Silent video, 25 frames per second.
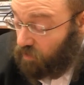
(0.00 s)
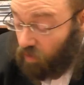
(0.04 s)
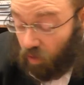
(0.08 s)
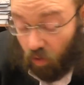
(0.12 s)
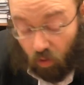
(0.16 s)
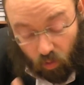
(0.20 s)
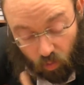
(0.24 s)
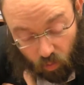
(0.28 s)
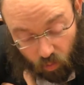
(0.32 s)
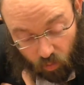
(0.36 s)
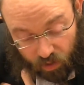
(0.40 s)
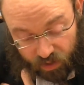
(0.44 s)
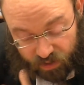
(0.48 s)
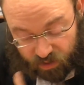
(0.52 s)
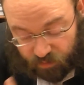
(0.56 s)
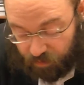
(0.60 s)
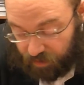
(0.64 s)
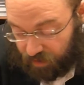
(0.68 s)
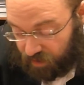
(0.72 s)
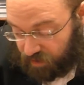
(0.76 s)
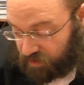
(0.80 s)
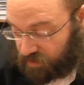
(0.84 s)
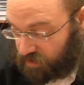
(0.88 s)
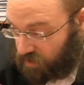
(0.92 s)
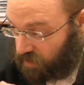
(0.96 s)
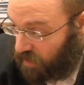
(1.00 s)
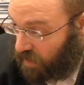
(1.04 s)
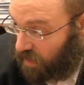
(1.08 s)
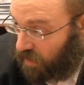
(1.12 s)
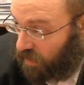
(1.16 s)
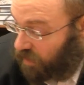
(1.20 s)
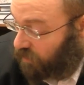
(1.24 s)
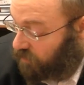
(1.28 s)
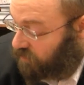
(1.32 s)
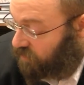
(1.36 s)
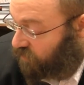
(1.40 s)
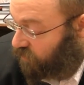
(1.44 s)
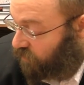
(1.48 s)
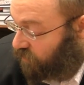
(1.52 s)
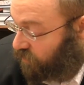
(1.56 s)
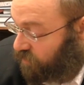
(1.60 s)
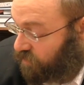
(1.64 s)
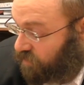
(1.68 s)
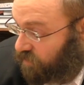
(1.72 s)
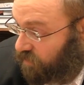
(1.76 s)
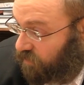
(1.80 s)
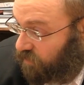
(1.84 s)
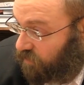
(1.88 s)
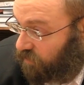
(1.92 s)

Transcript: always Birchas Hayayin comes first. first.